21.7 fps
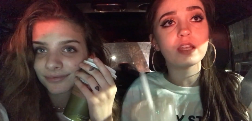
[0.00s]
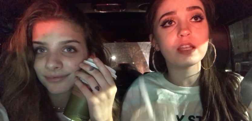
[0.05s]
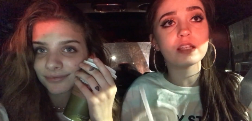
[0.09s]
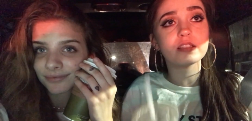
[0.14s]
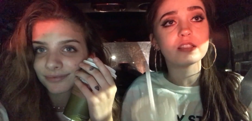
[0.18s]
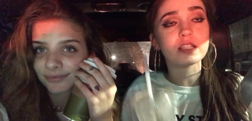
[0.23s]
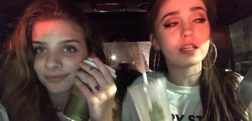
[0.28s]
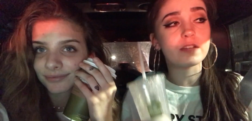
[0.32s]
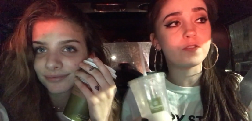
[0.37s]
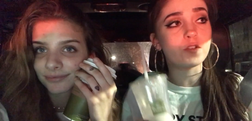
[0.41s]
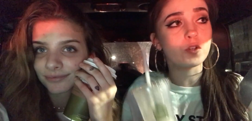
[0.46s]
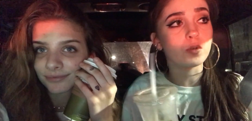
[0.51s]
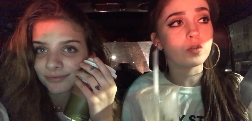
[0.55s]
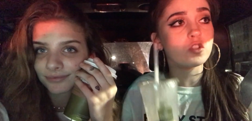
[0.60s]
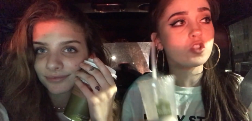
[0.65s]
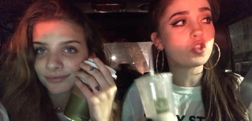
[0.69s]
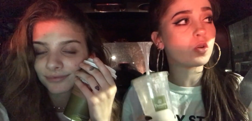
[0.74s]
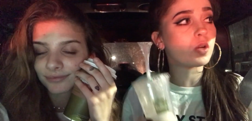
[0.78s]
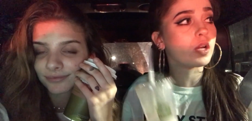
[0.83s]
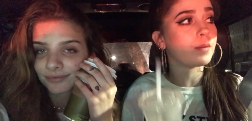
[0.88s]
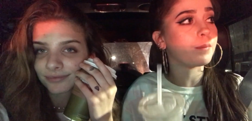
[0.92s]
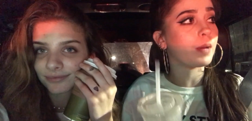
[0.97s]
Speaker 1: this, and if you
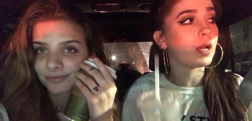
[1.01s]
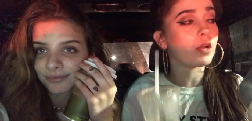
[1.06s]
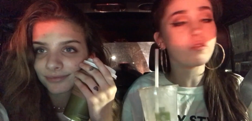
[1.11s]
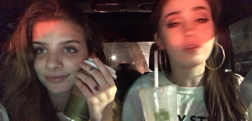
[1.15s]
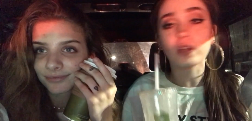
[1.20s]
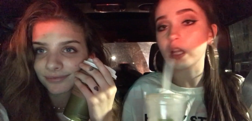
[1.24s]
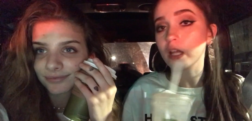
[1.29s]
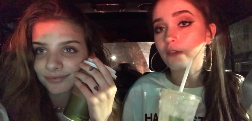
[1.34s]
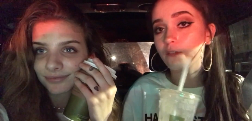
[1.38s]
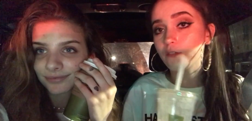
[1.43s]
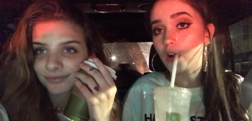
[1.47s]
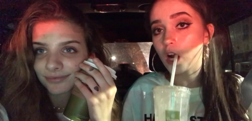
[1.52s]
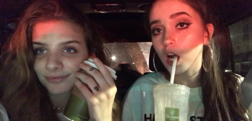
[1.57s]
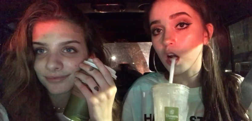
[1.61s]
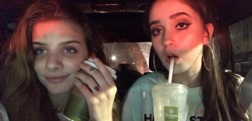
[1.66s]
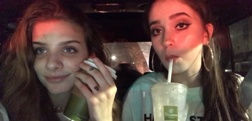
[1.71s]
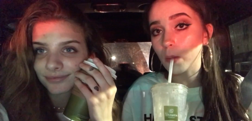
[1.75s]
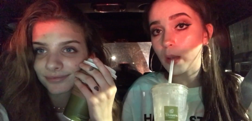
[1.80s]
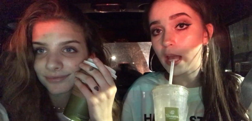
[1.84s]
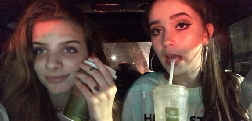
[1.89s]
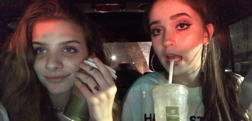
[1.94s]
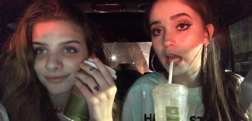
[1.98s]
enjoyed my really far
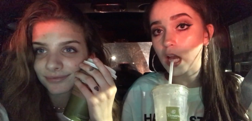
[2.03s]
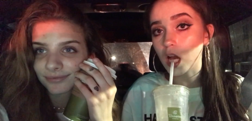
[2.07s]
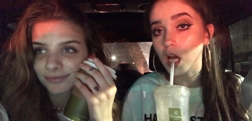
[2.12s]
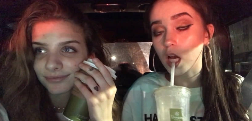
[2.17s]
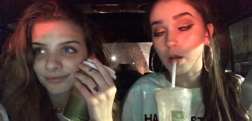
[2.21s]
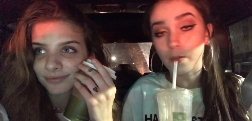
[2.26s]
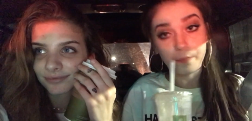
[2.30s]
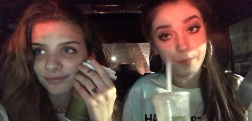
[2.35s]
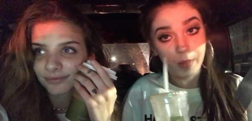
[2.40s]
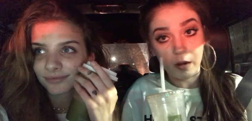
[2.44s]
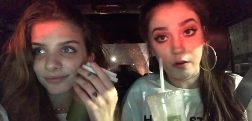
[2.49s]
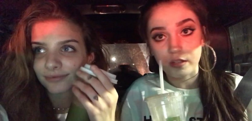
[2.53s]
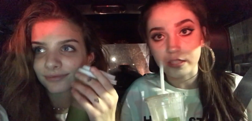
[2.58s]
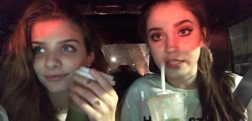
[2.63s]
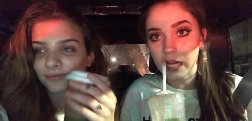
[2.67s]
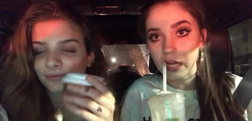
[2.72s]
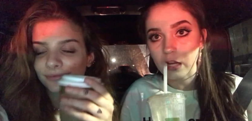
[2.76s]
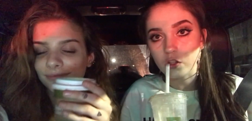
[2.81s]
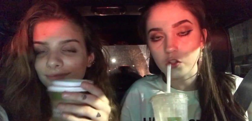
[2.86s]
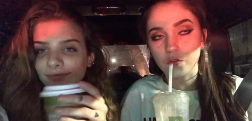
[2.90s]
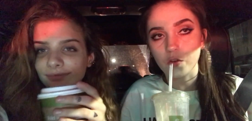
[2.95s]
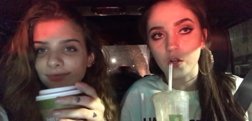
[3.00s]
away um, Harry Styles